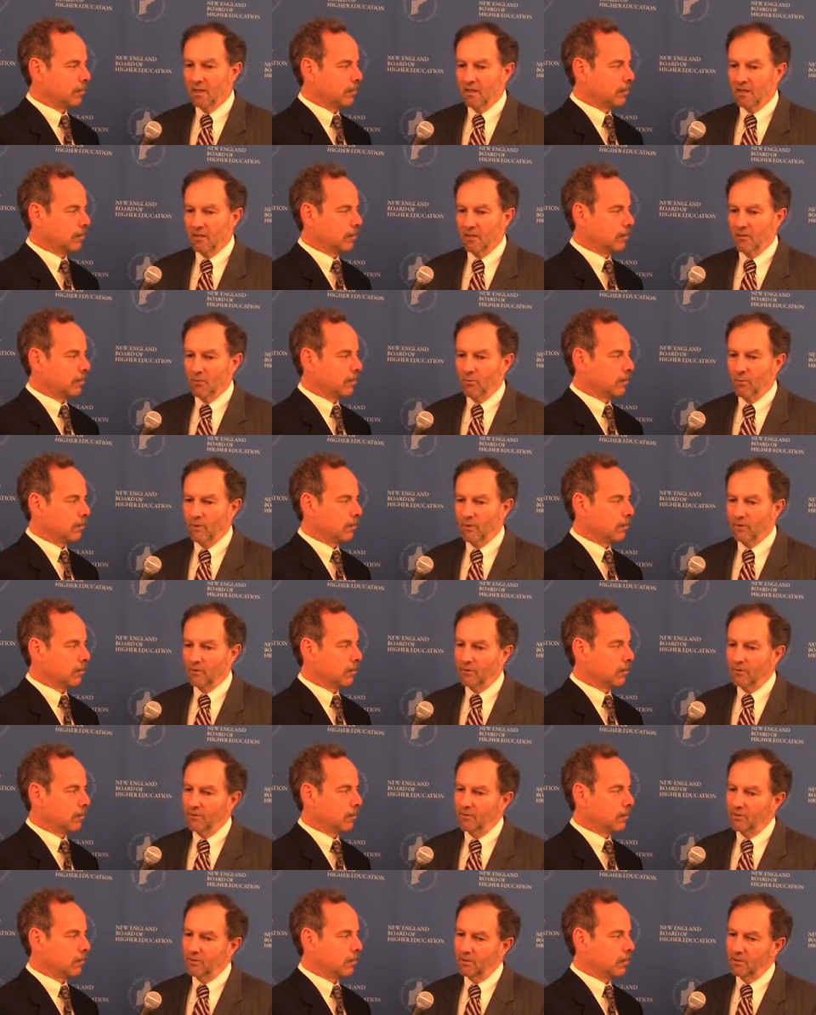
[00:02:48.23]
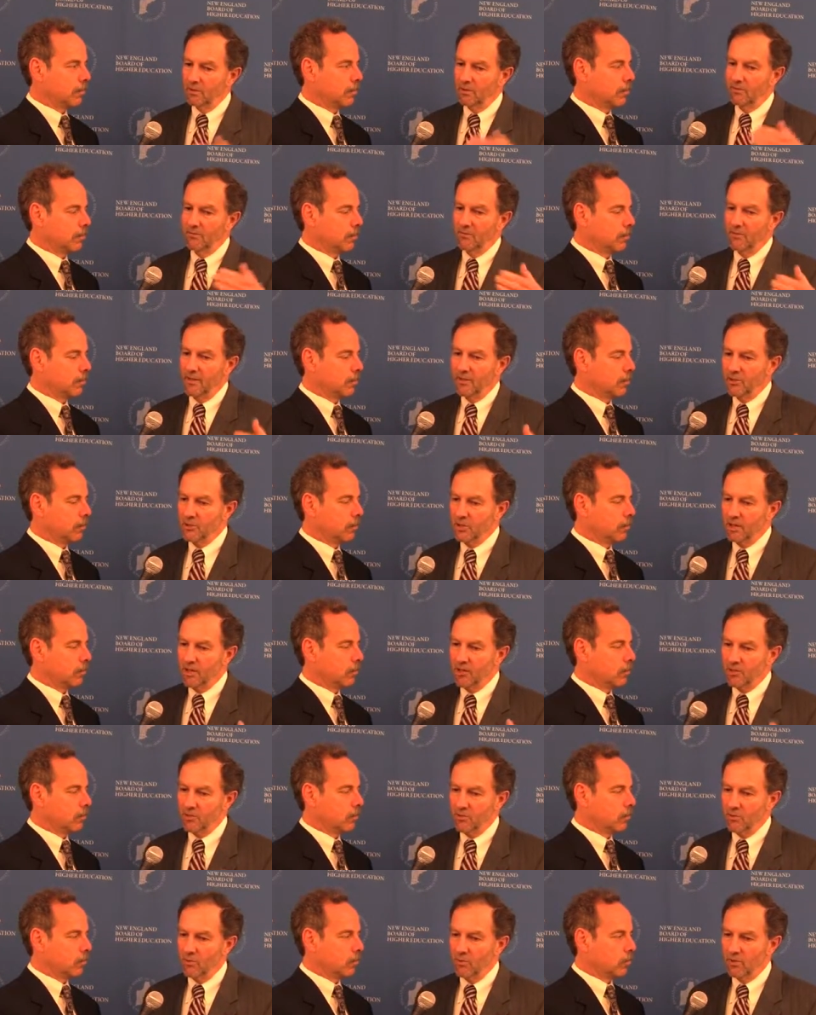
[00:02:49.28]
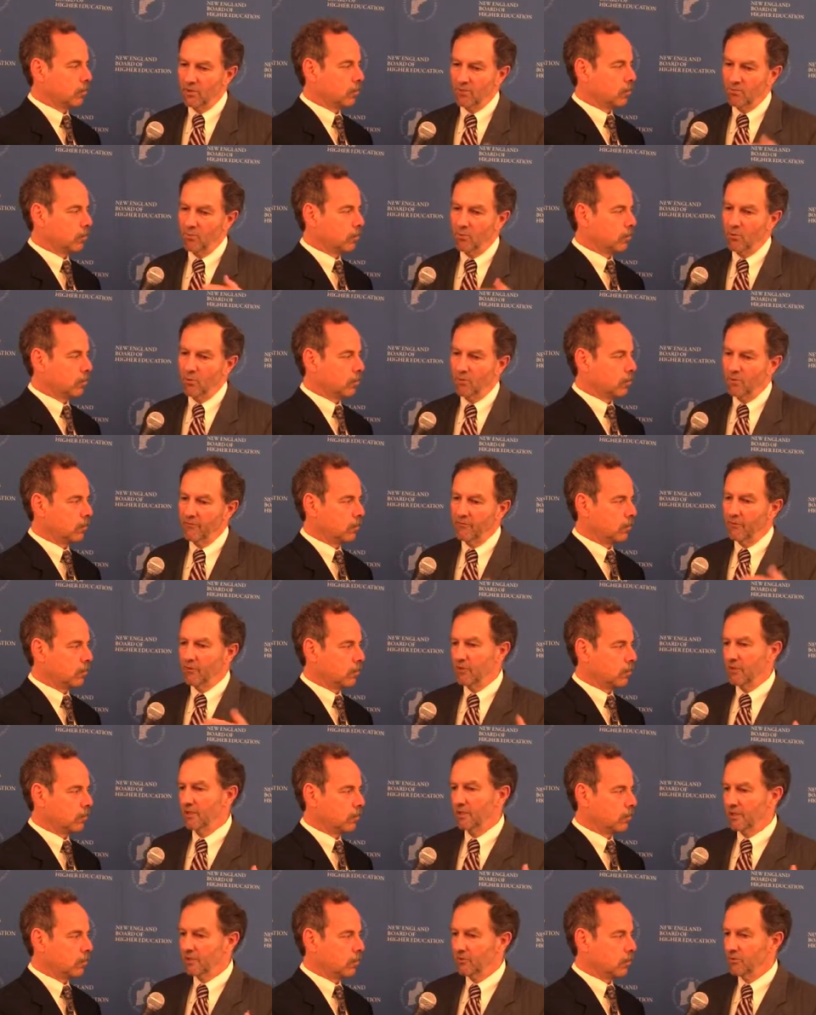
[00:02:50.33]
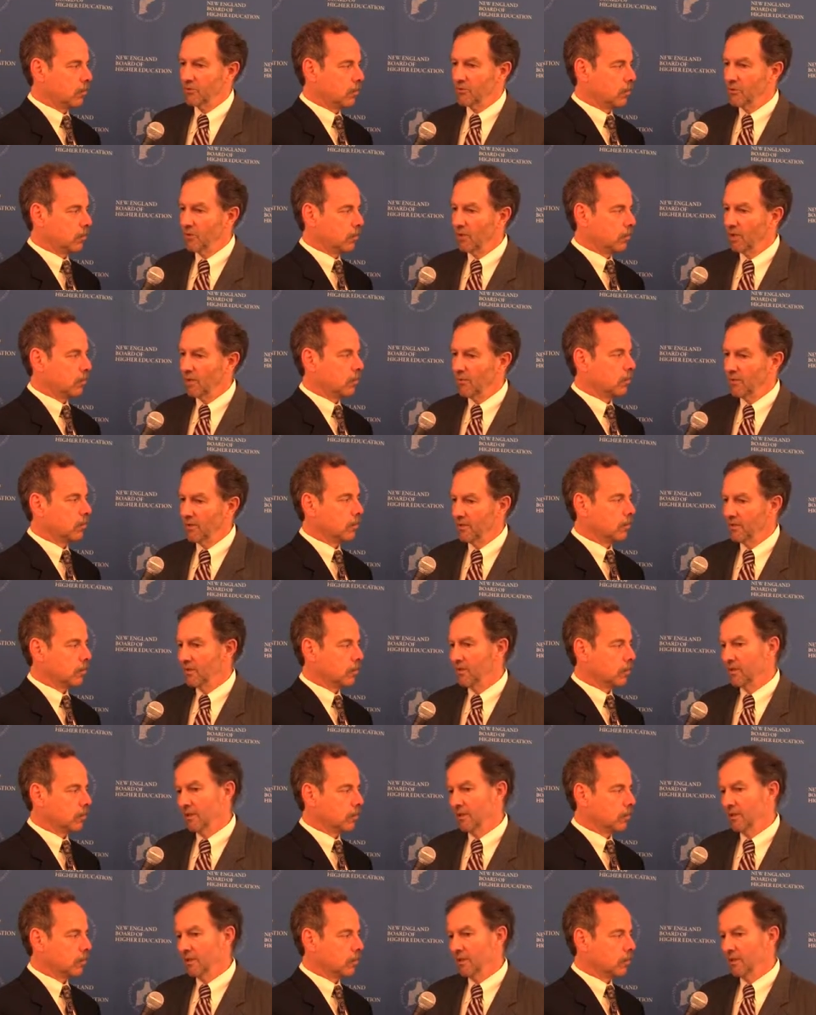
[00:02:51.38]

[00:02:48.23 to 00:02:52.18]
Speaker 1: uh, what level of education was important for you to get a good job? And